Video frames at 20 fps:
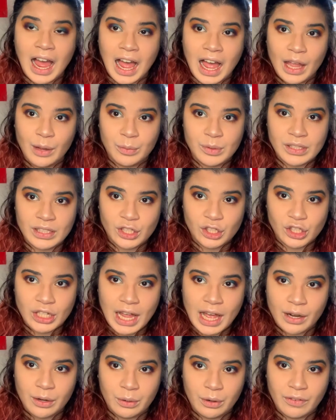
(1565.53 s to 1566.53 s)
I was the
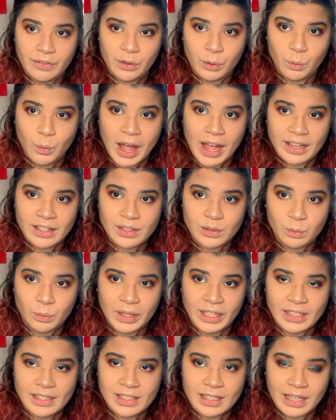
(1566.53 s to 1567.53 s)
shadow of the waxwing